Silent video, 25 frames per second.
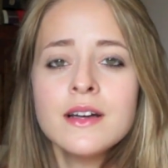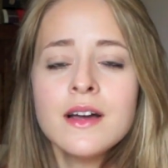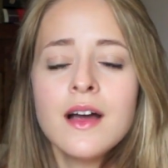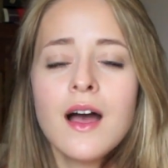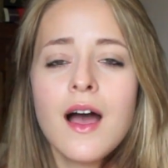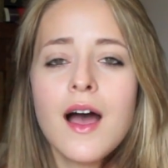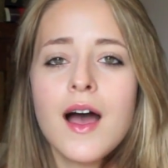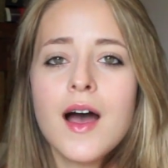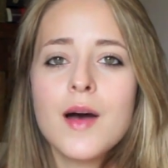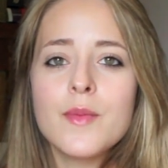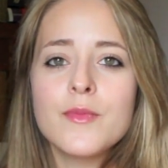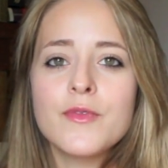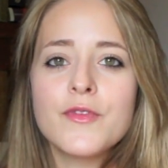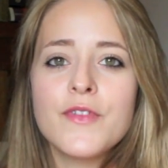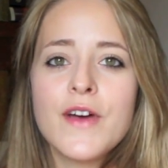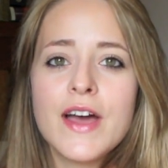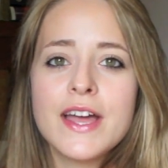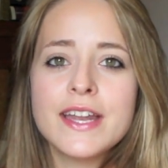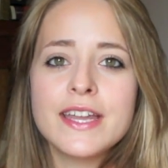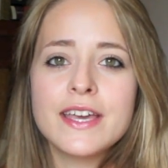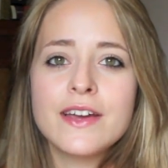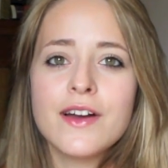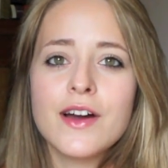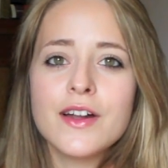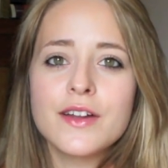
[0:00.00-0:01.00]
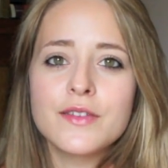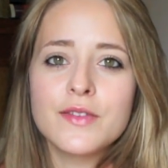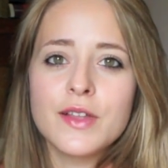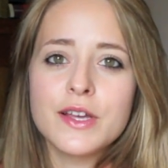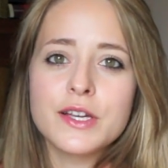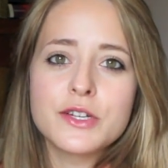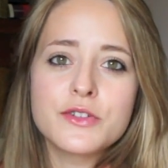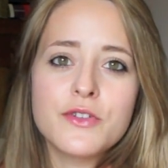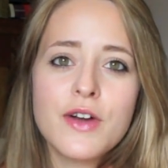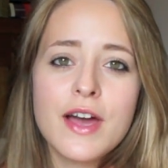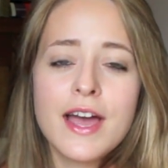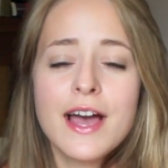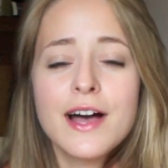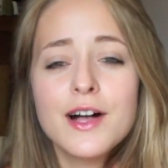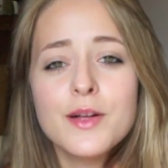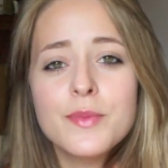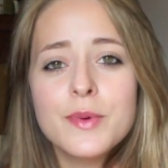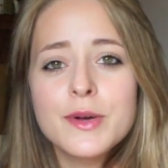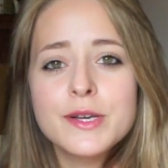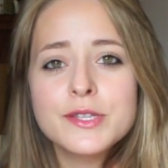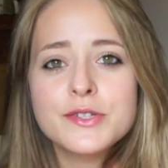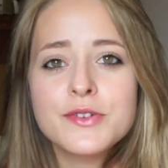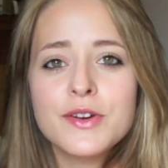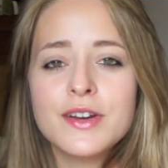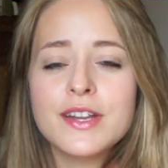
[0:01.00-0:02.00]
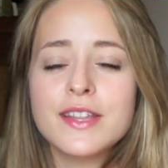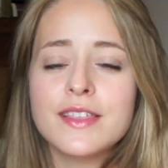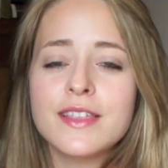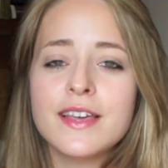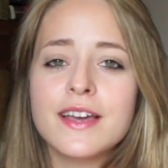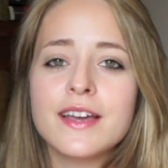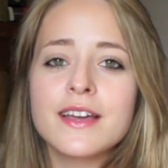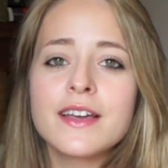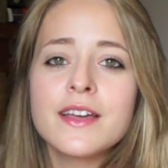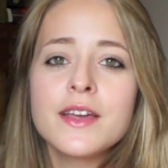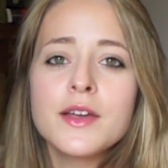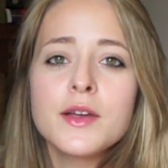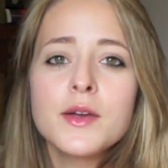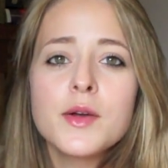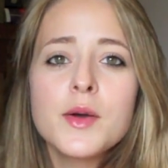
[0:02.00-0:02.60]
for any kind of like dry elbows or anything.